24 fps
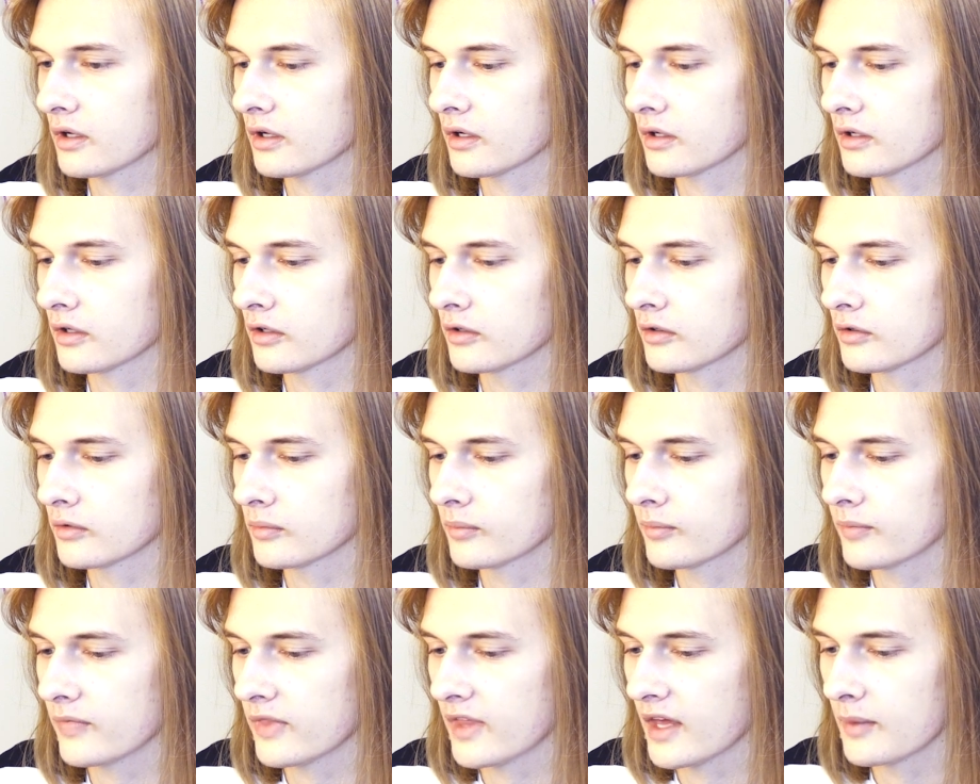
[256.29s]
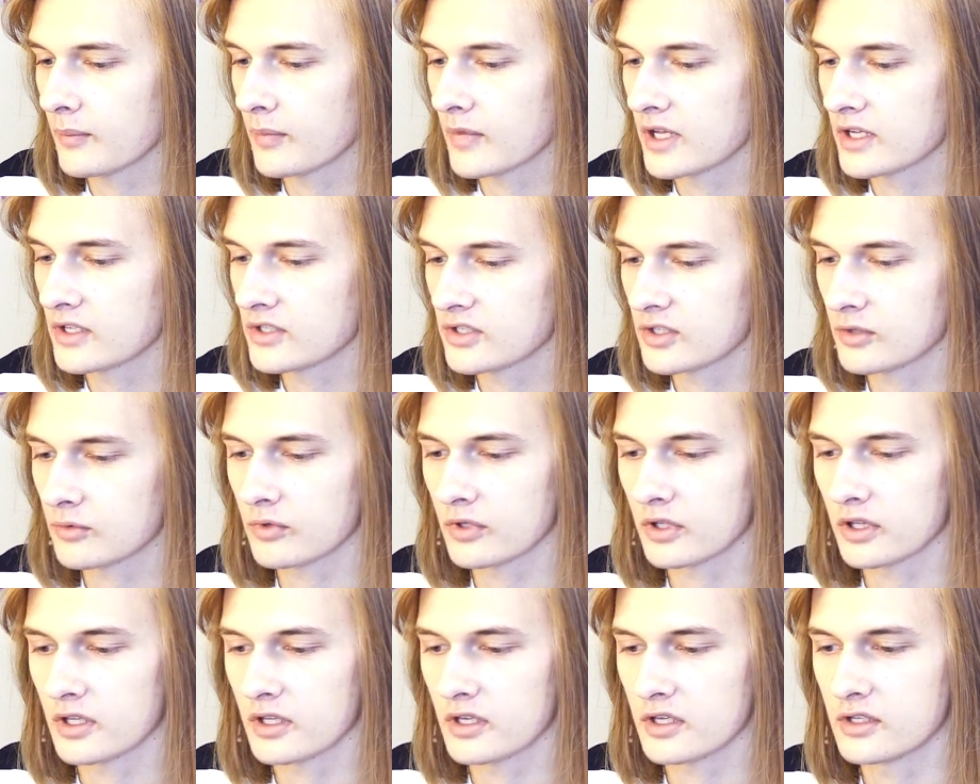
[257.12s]
that makes it
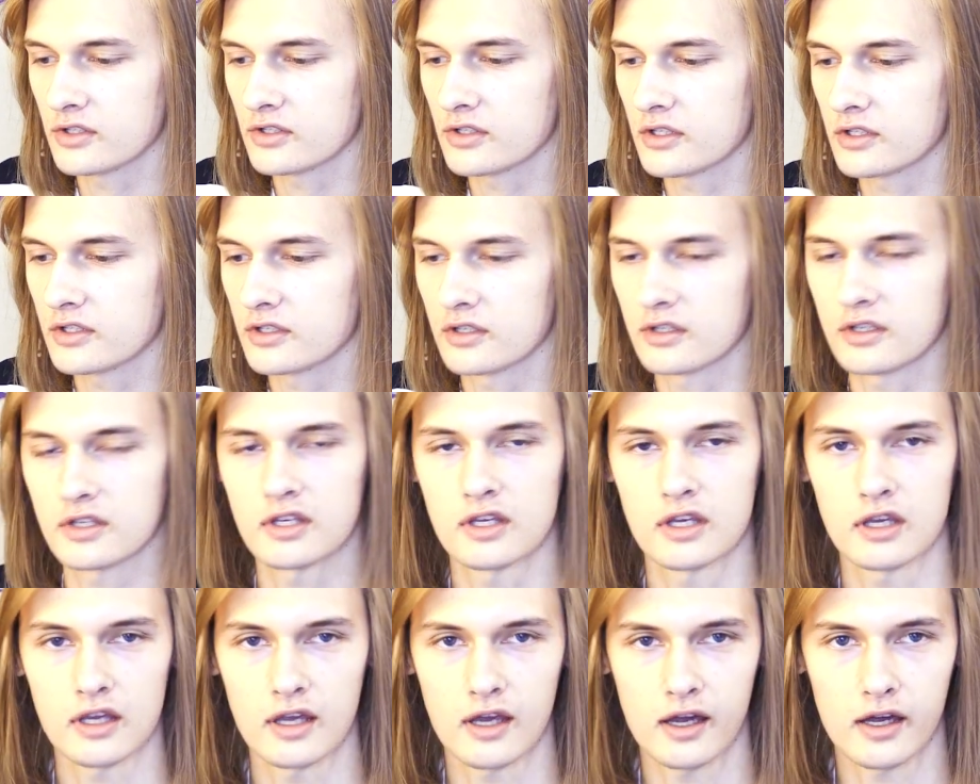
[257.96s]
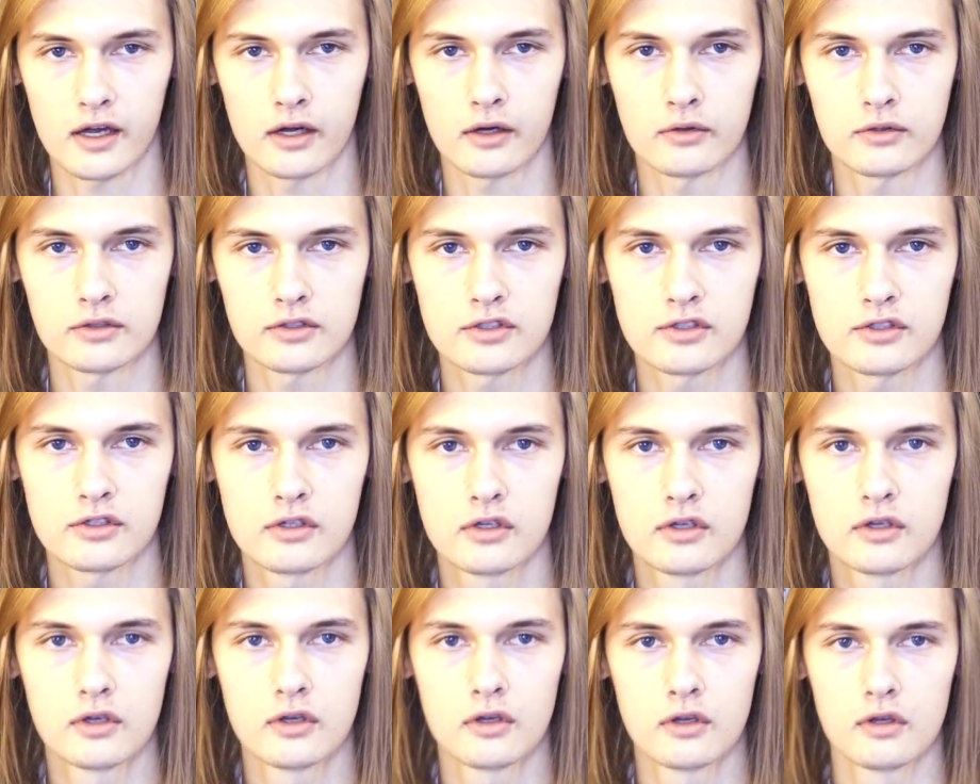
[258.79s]
really easy to key out
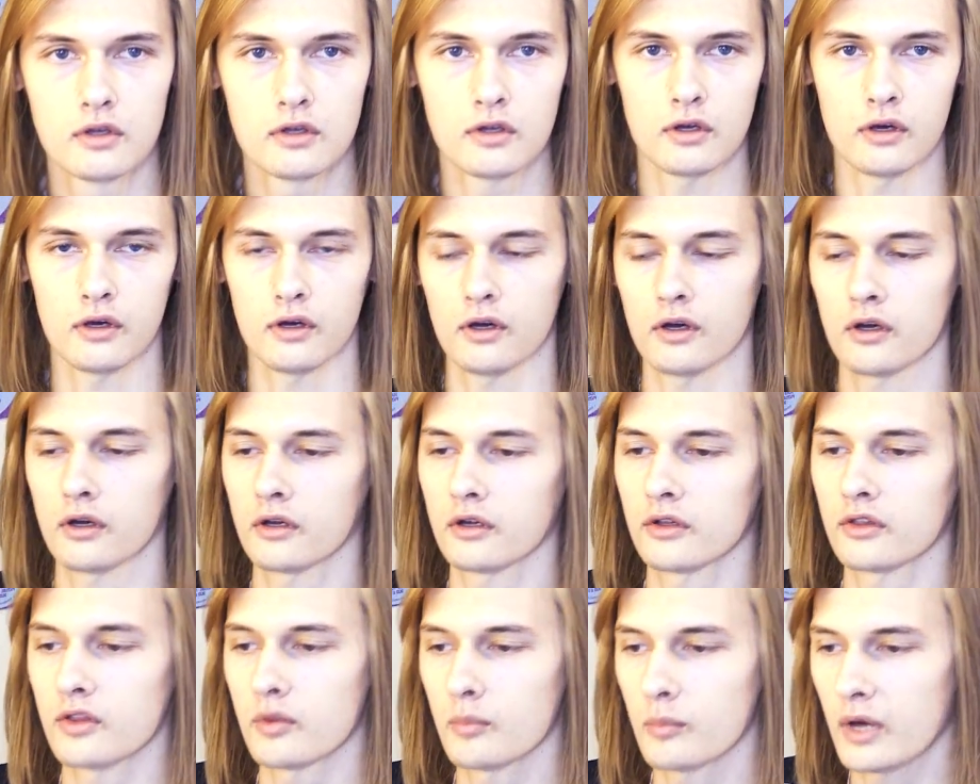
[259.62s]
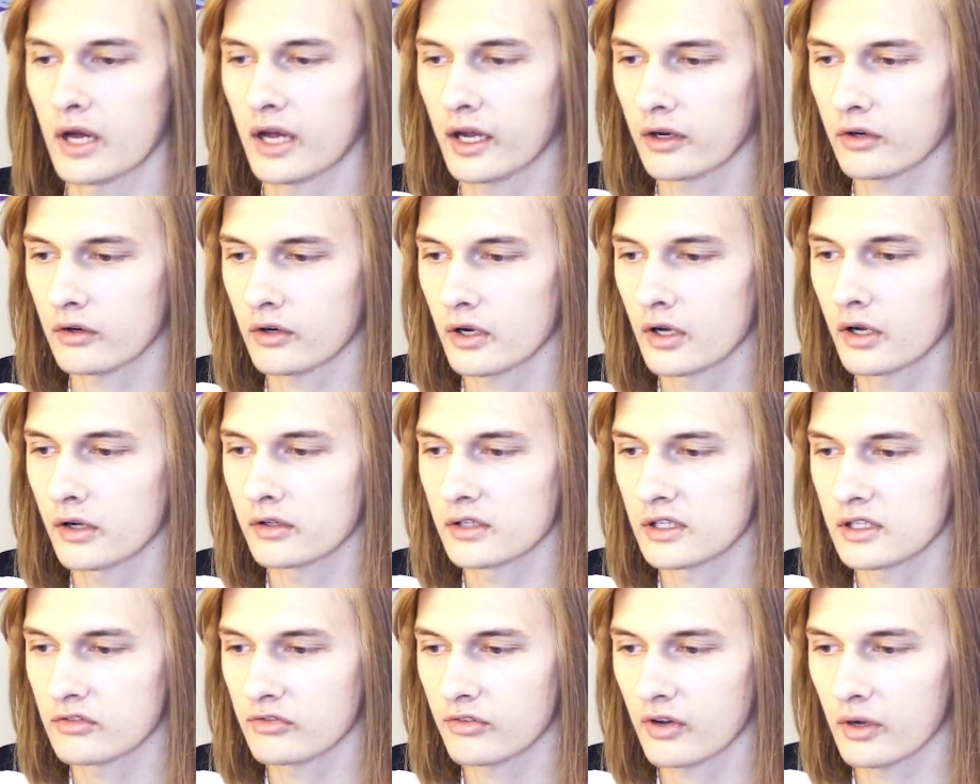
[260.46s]
the
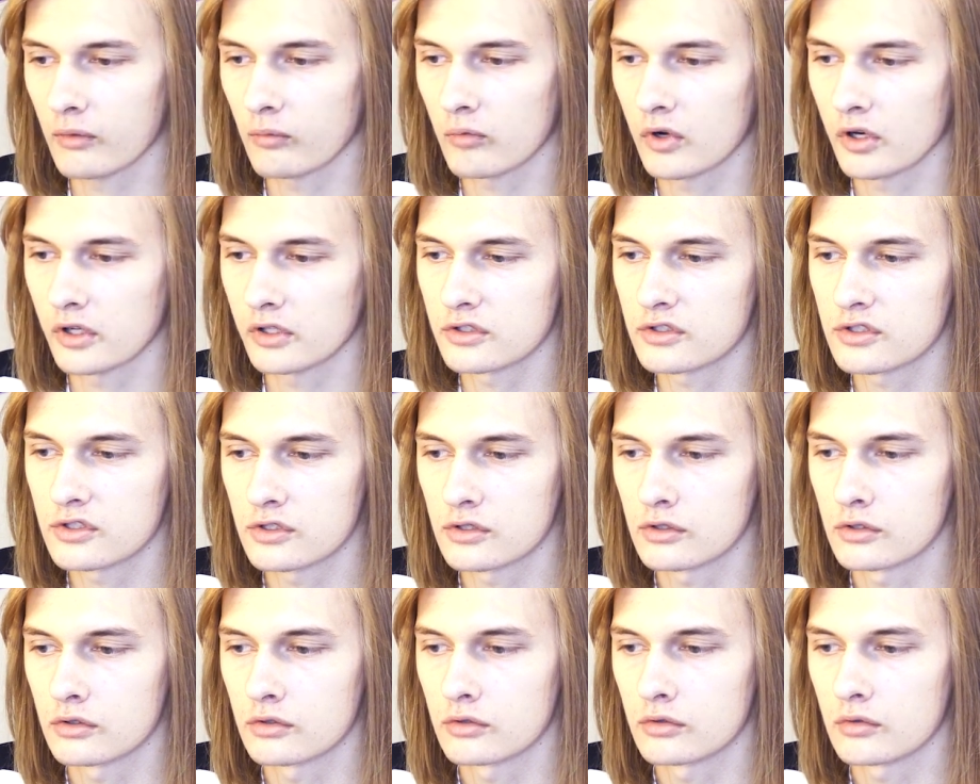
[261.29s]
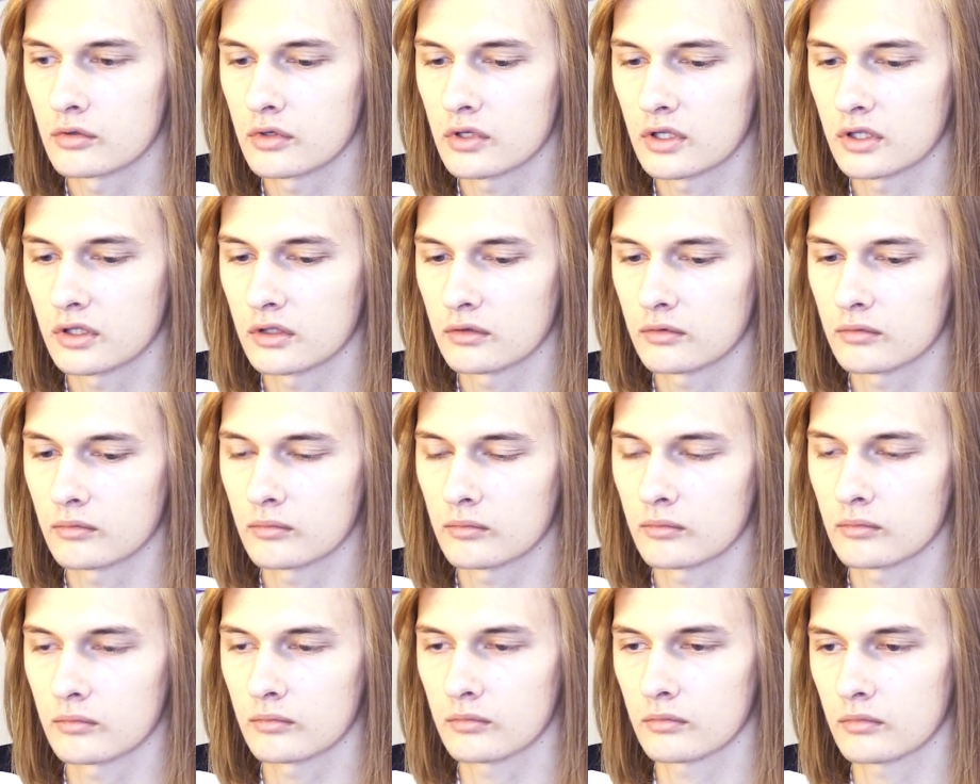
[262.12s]
background if I want to
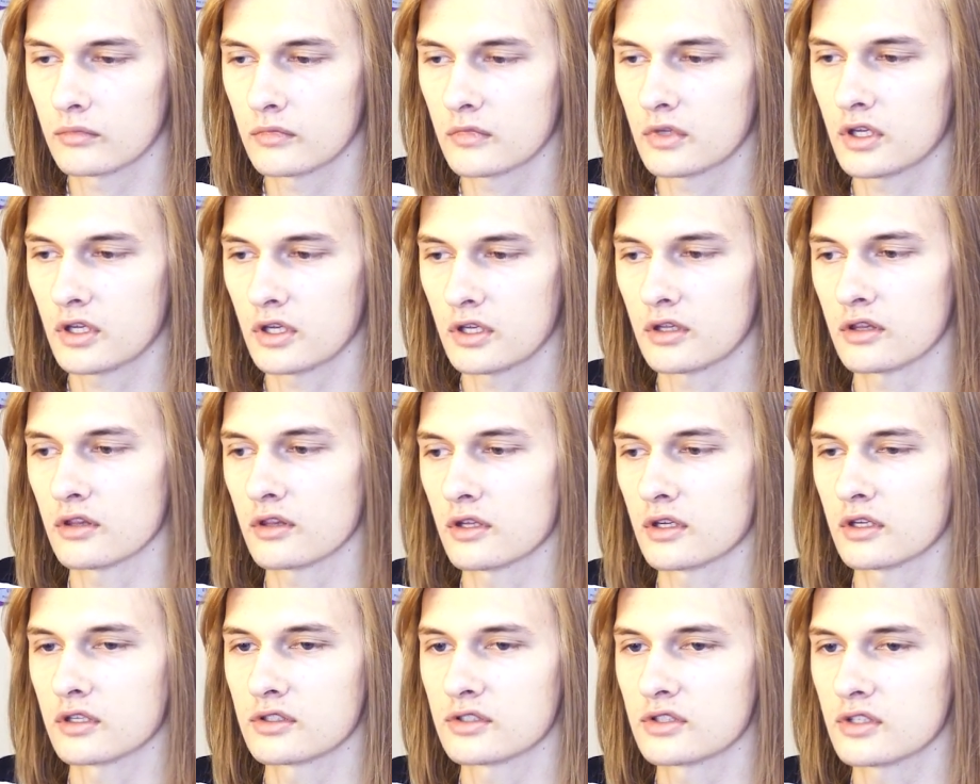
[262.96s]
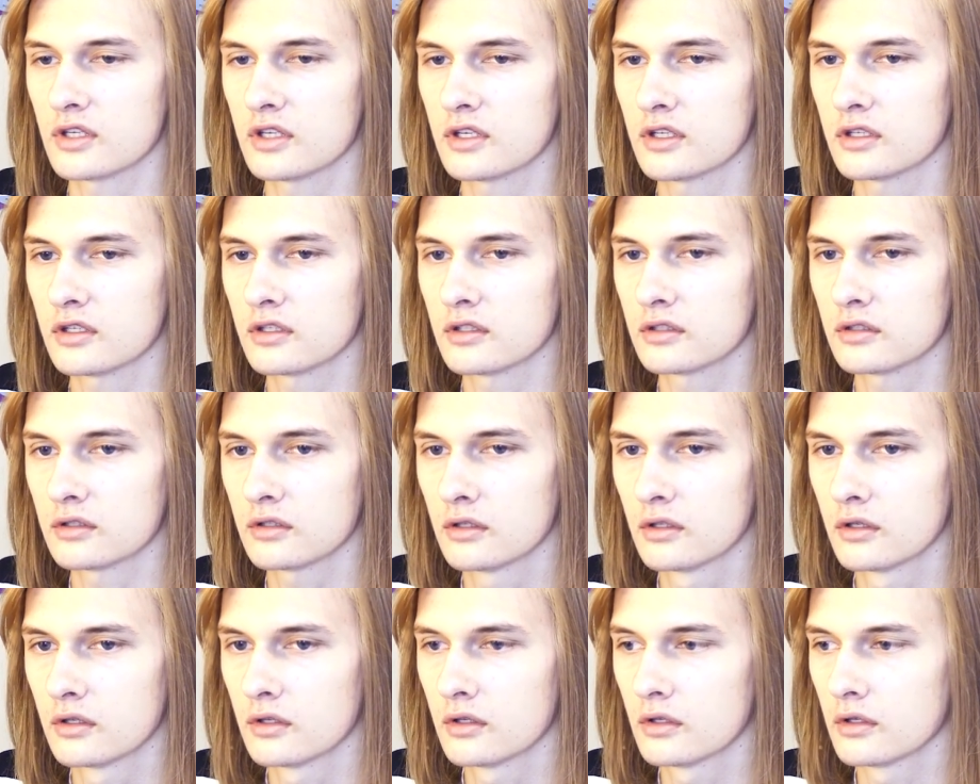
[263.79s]
and key things in.